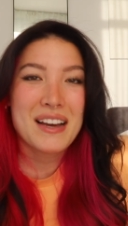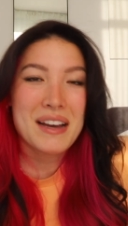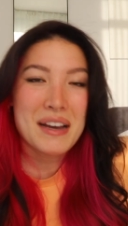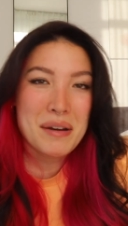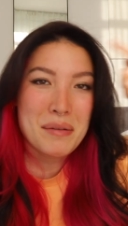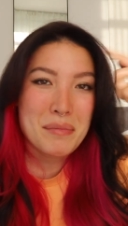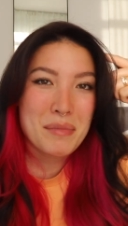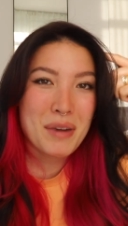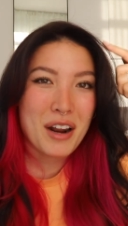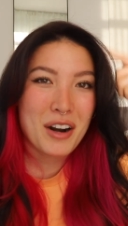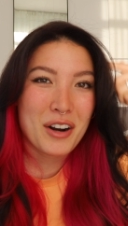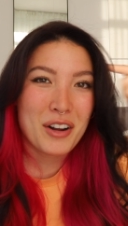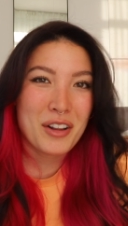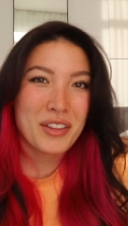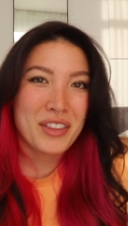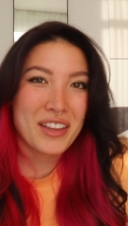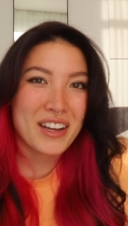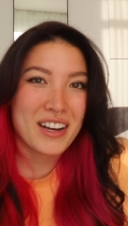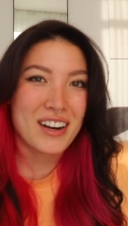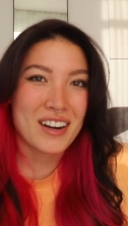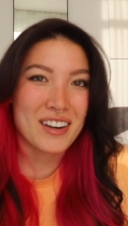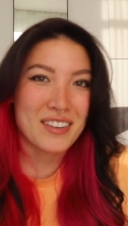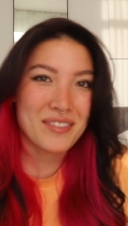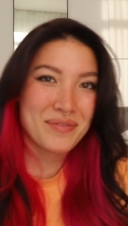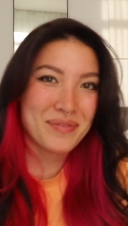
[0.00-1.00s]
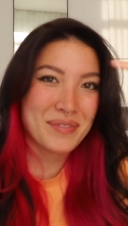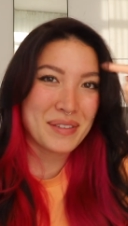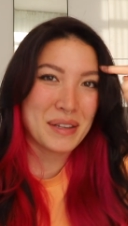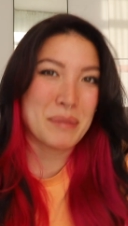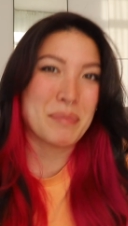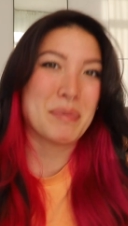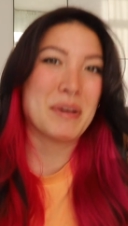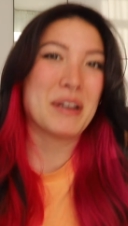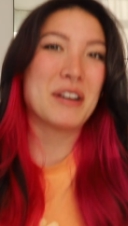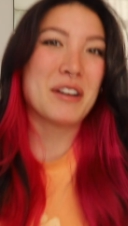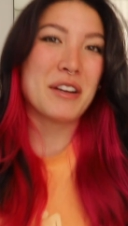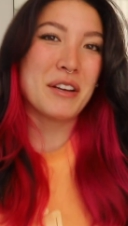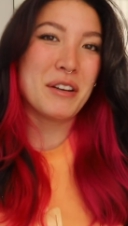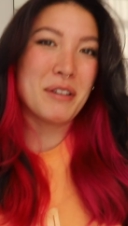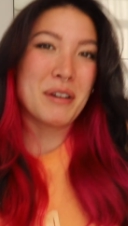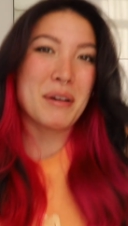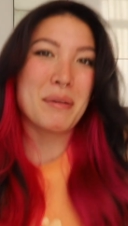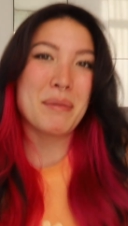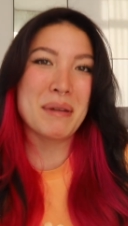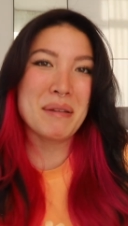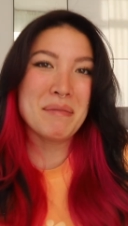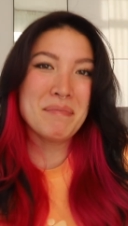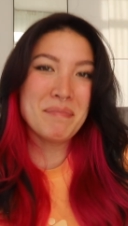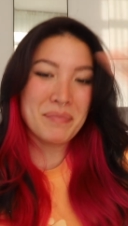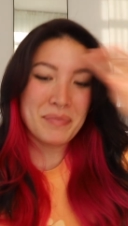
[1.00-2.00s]
I'm not all there up here, you know what I
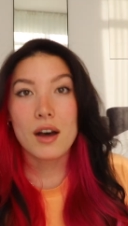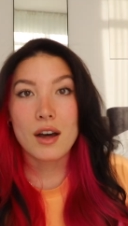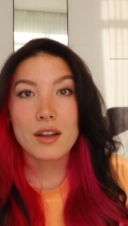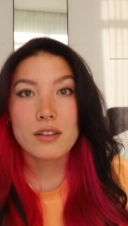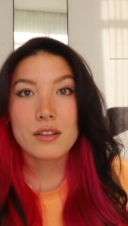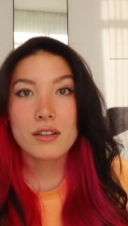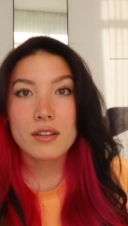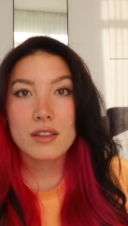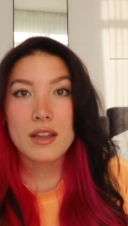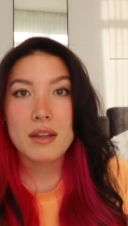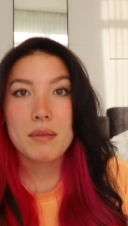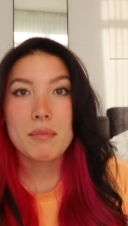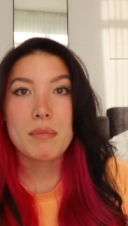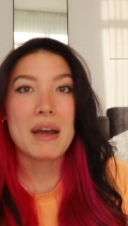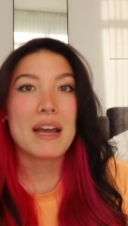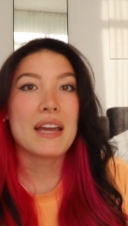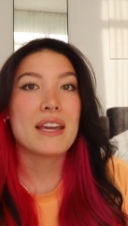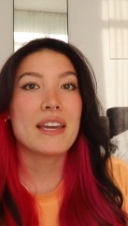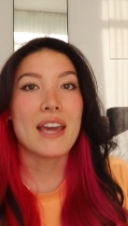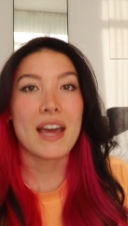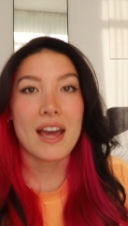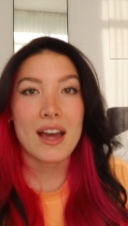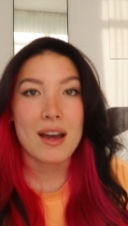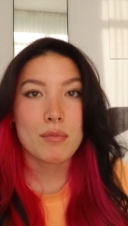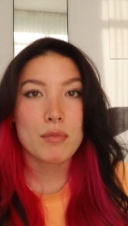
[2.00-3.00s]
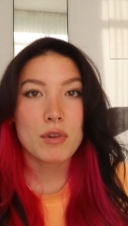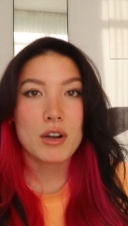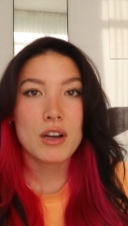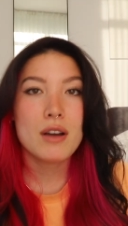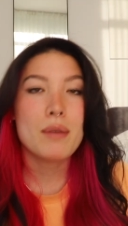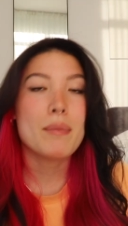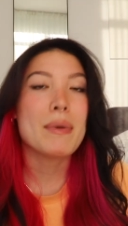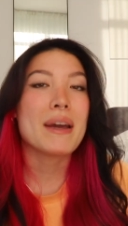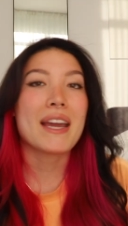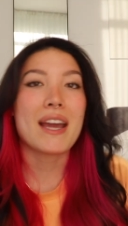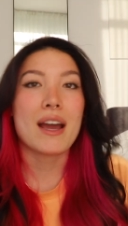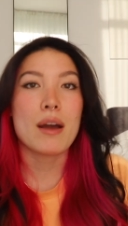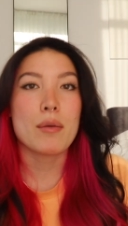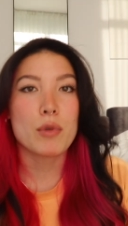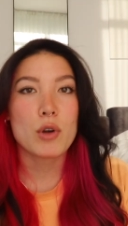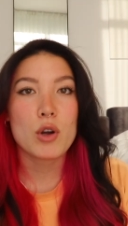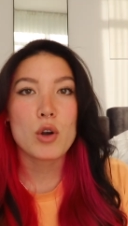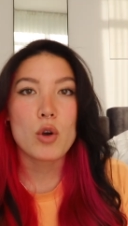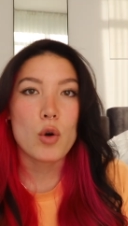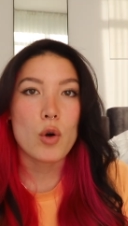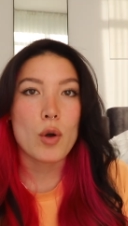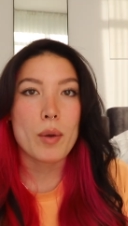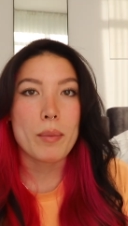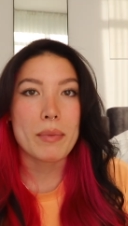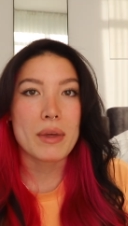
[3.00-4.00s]
mean? Other than my camera
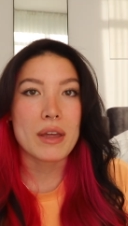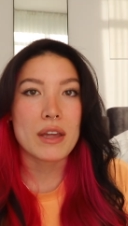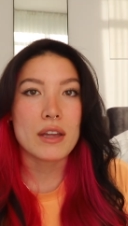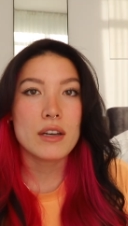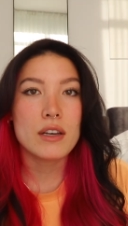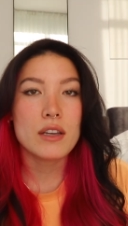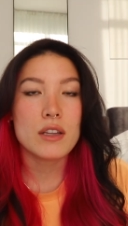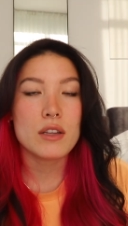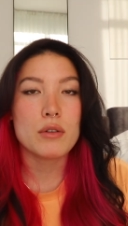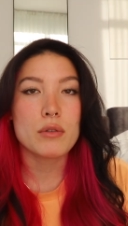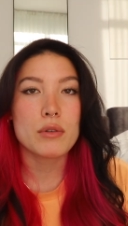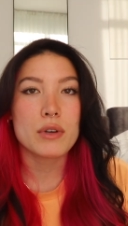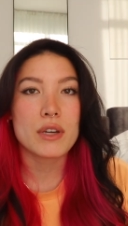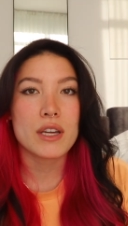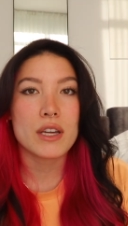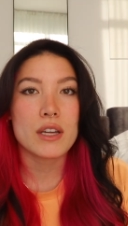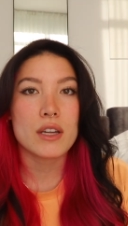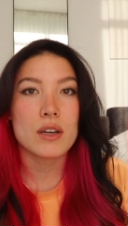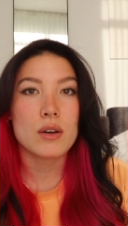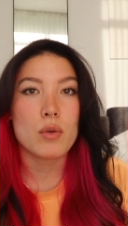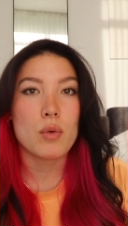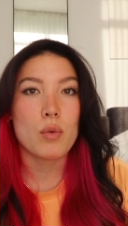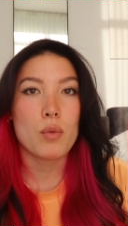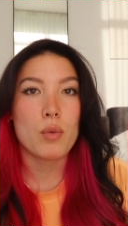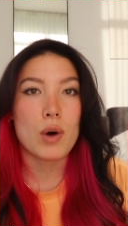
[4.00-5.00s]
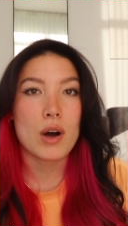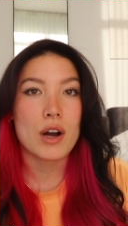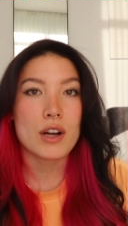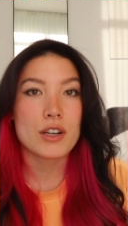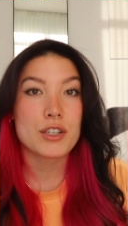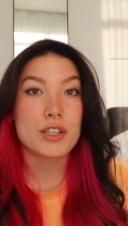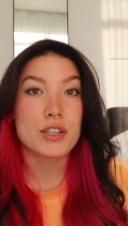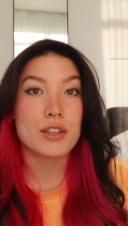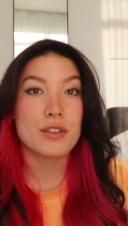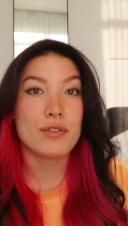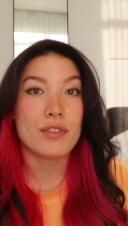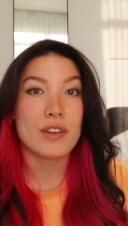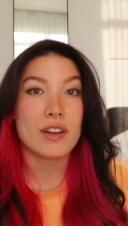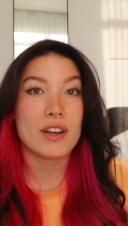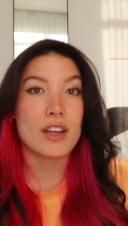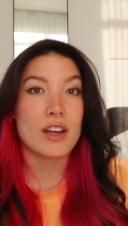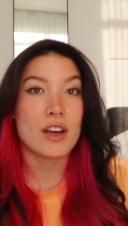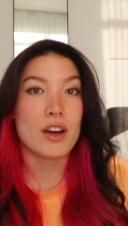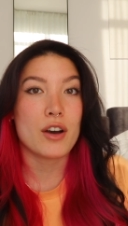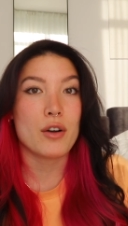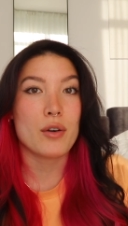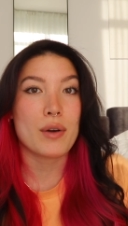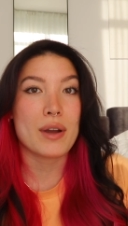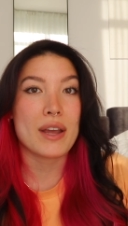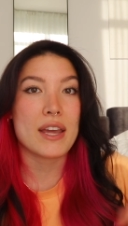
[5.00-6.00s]
equipment, you can watch the
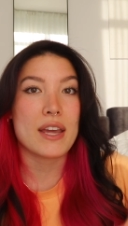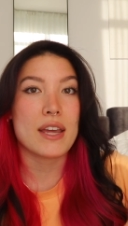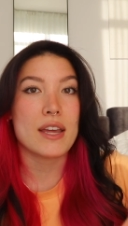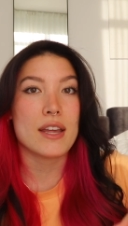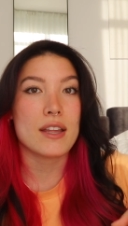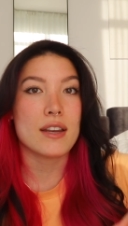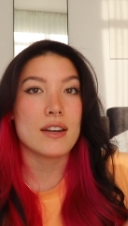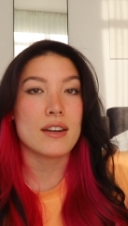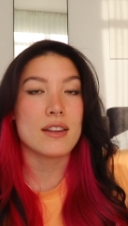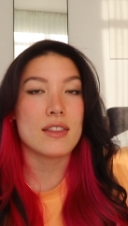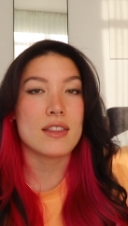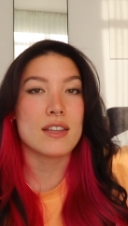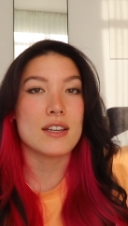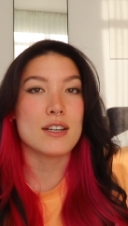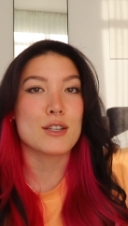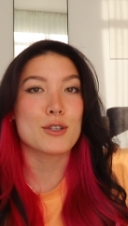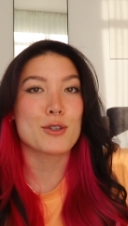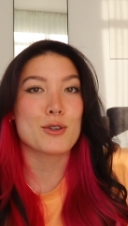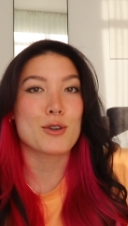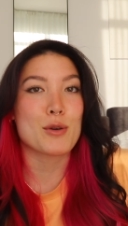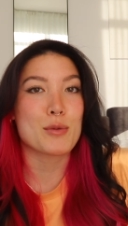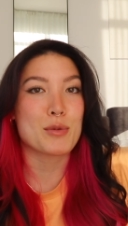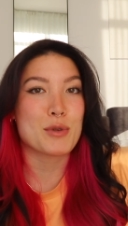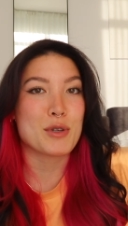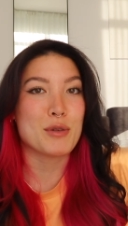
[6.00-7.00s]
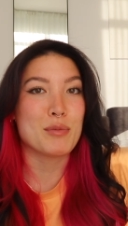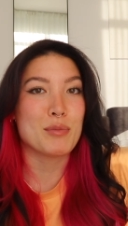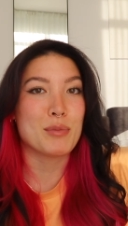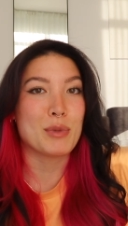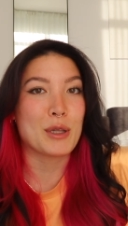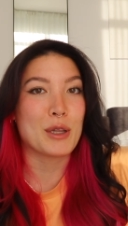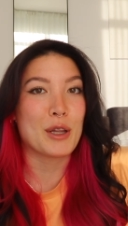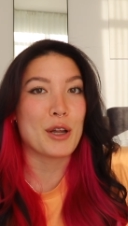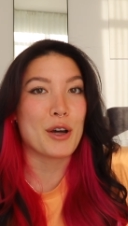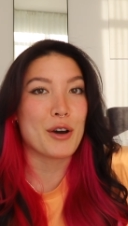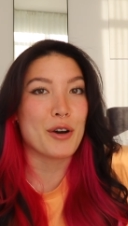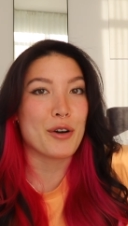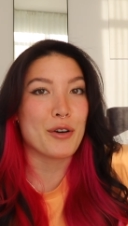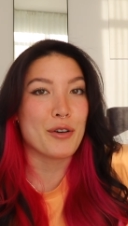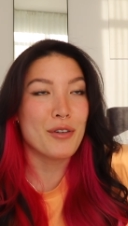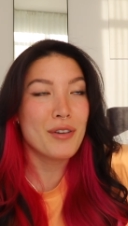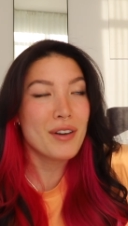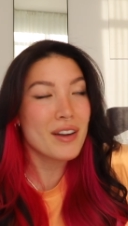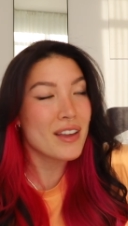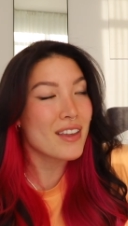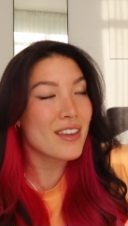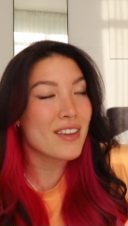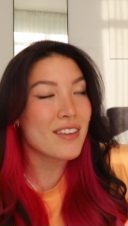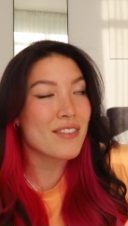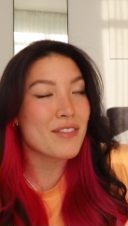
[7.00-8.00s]
video in the description below
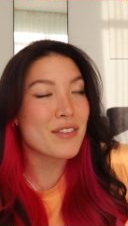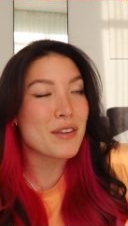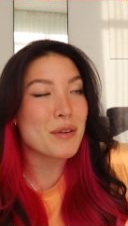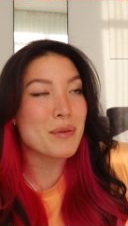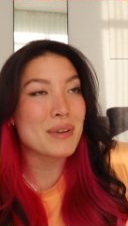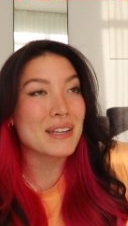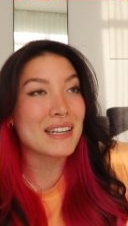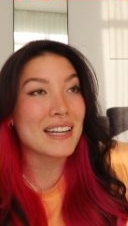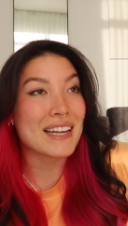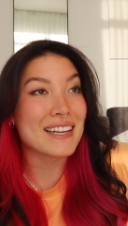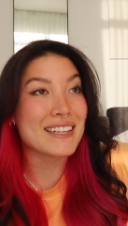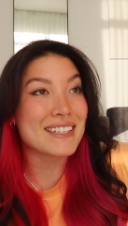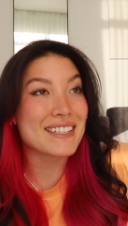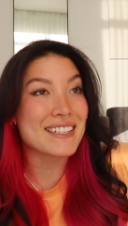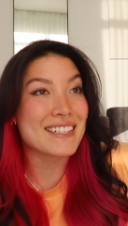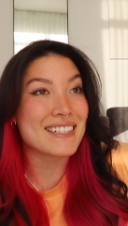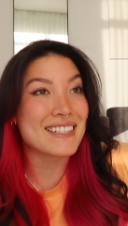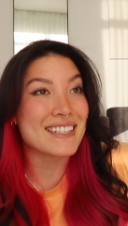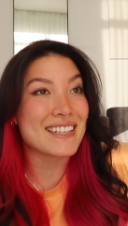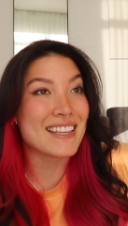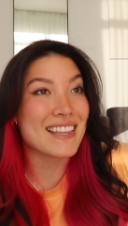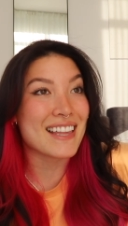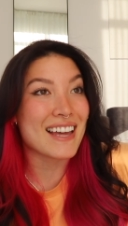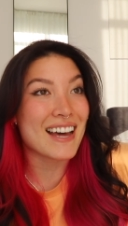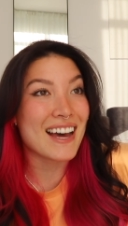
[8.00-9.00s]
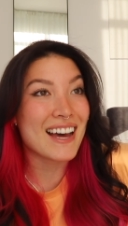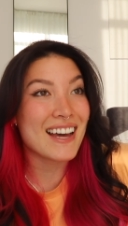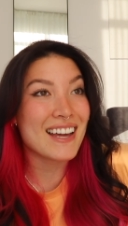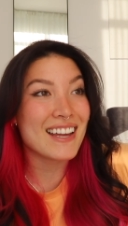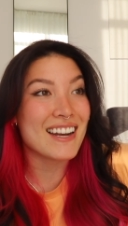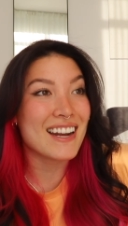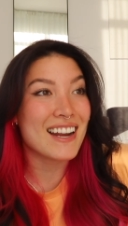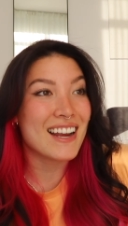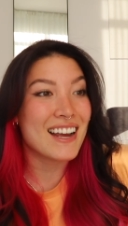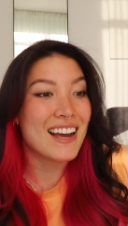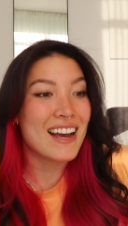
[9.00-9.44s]
if you would like to see that.